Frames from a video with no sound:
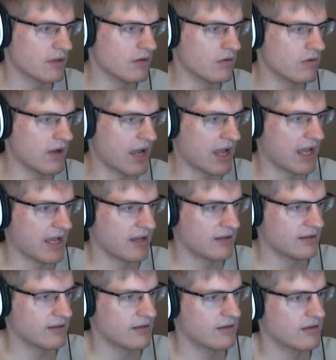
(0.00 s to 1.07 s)
Wah.
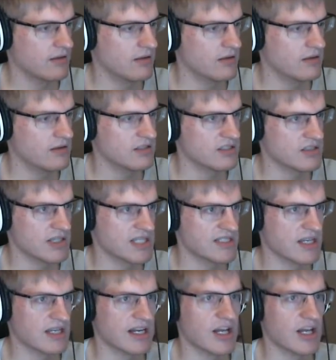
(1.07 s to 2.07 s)
So that's not gonna